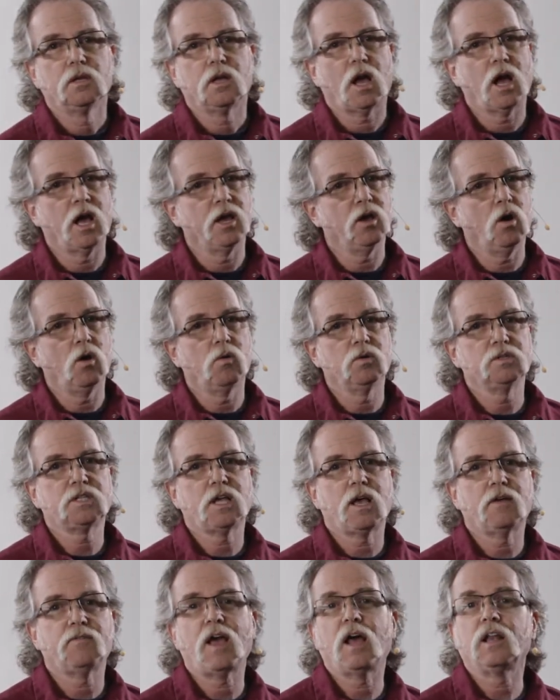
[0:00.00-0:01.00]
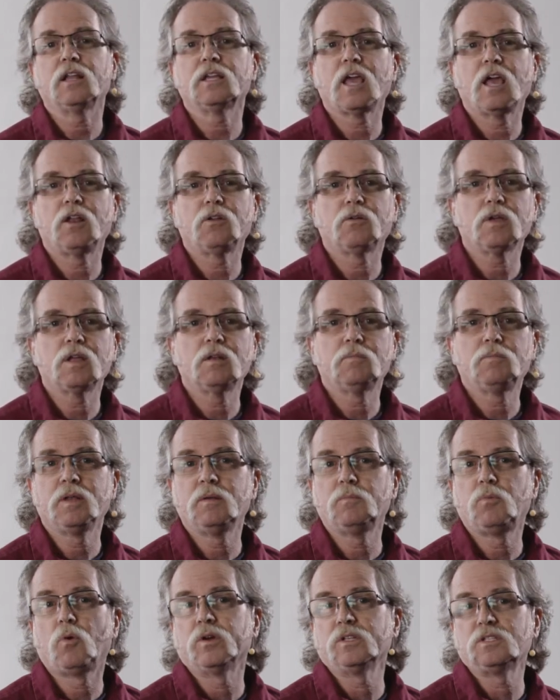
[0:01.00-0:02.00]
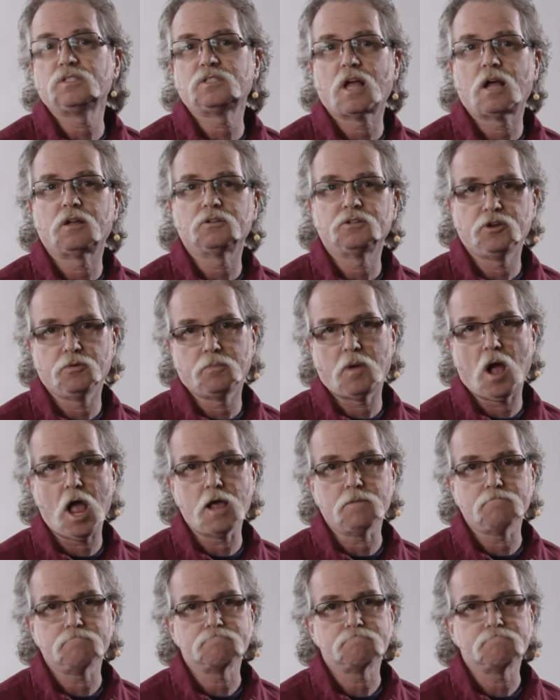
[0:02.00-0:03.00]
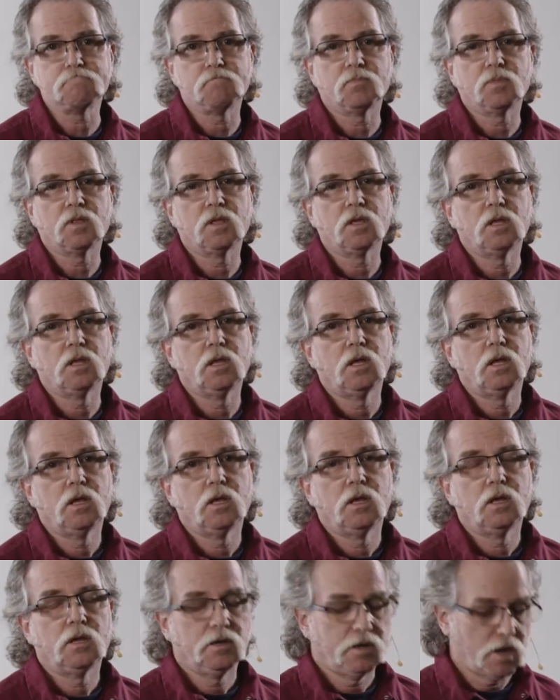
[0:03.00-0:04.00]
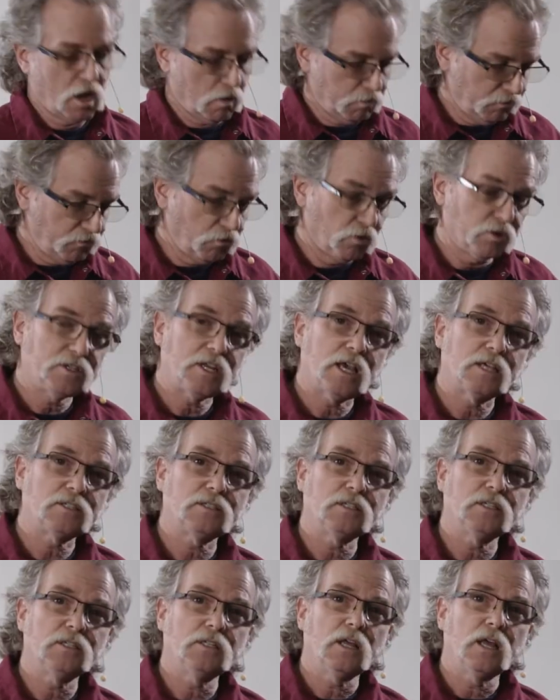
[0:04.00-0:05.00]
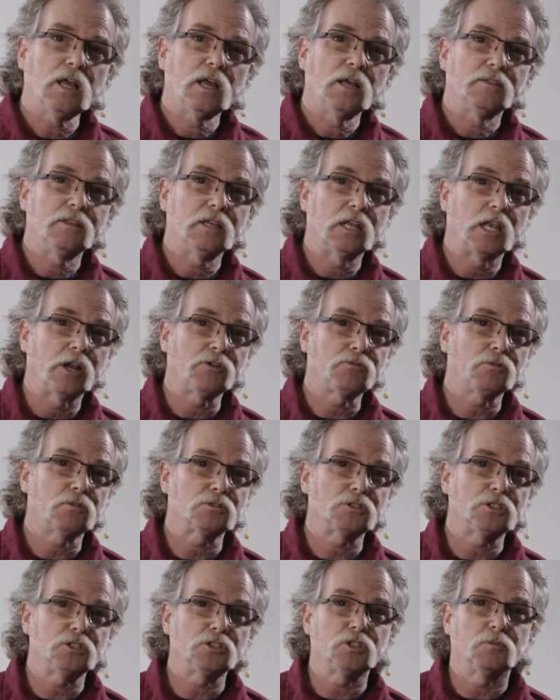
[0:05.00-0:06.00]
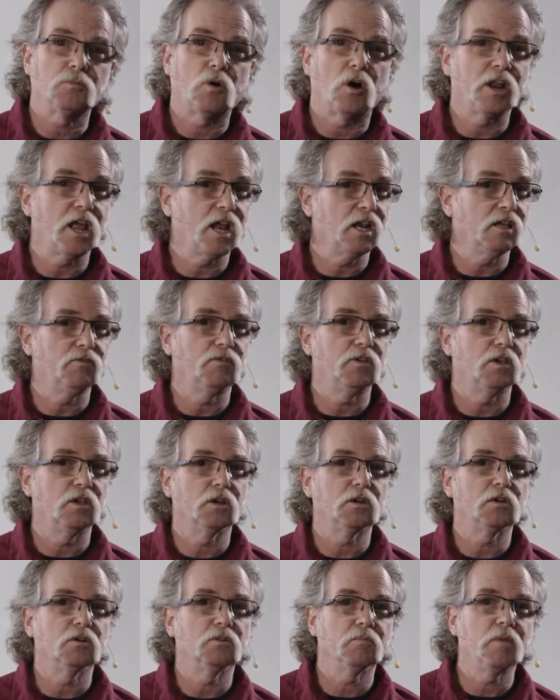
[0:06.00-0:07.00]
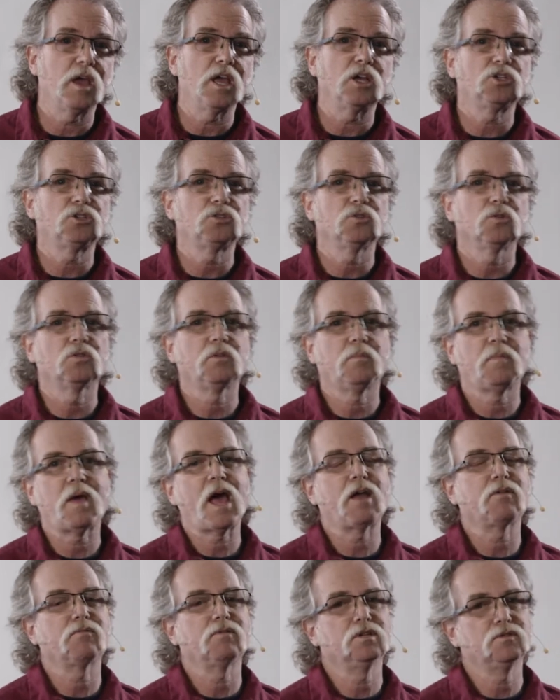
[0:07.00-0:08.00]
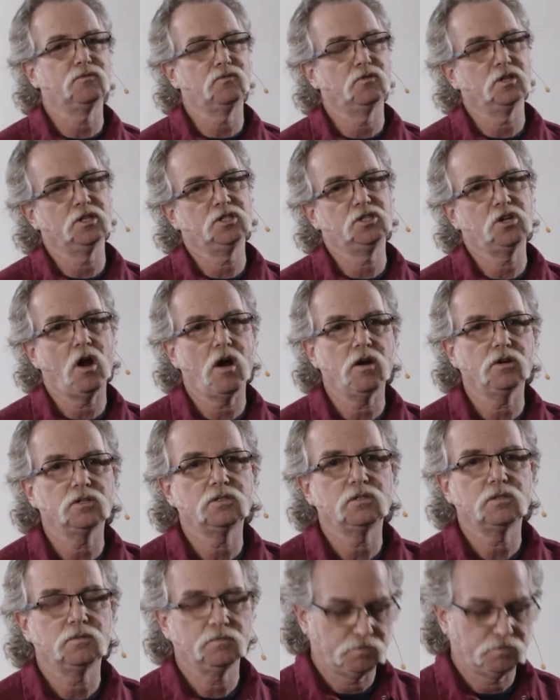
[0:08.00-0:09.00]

I always have alligator and pinpoint style nearby. Now before testing the electrical system on any vehicle, make sure the battery is fully charged.